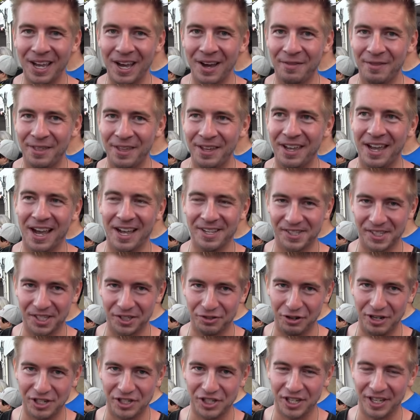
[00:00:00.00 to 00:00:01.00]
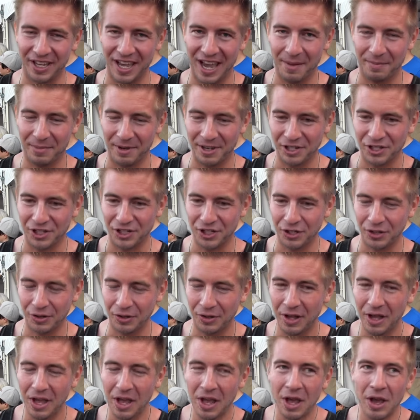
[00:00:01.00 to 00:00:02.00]
of the concentration camp issue,
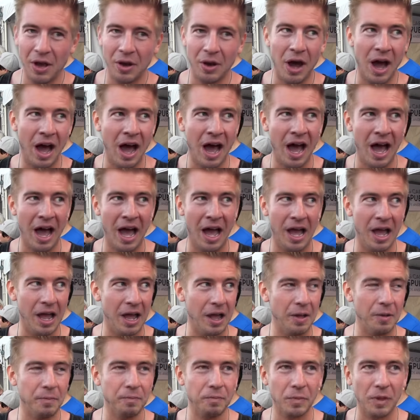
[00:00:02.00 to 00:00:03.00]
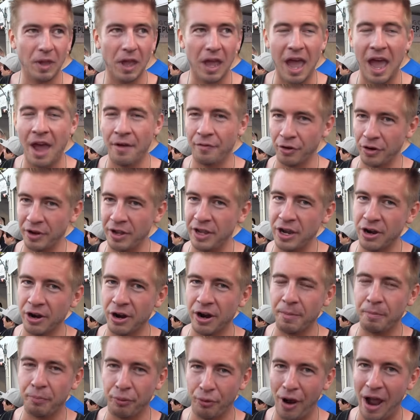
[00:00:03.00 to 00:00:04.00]
every year
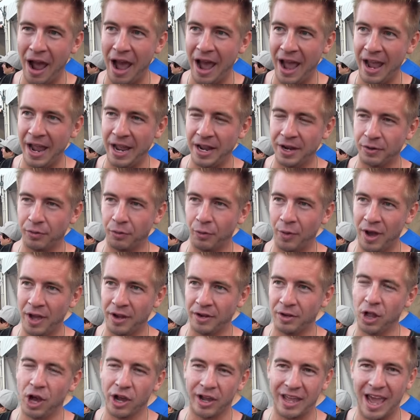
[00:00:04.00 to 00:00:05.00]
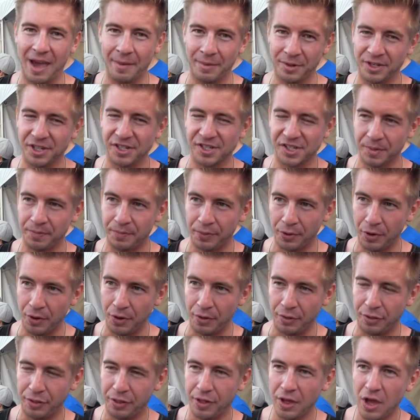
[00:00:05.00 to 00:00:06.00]
at Pride, when Log Cabin does a
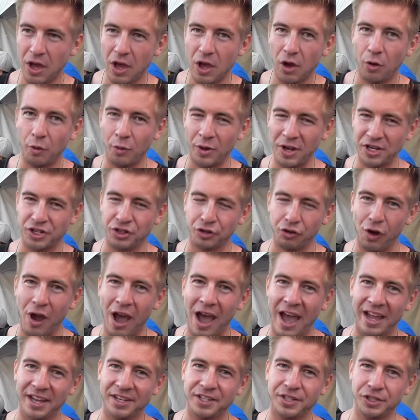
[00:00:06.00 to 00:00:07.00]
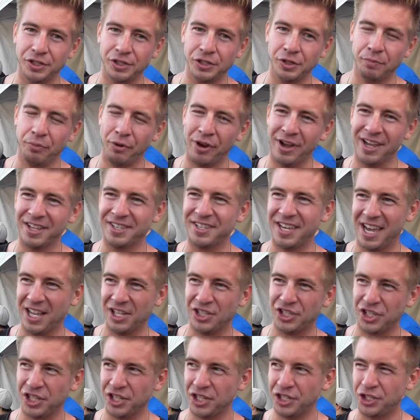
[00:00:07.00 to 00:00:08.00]
booth, we try to bring
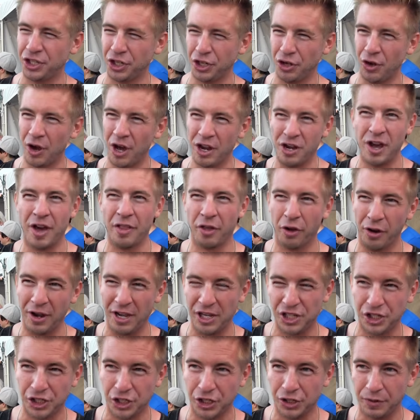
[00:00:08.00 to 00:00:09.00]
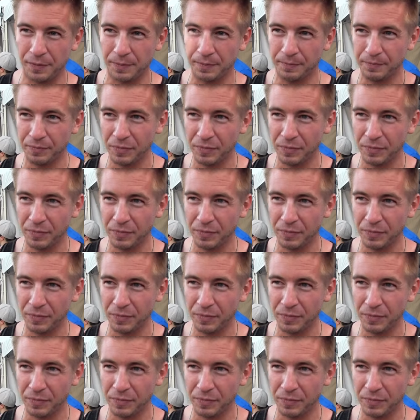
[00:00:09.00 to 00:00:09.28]
attention to another issue.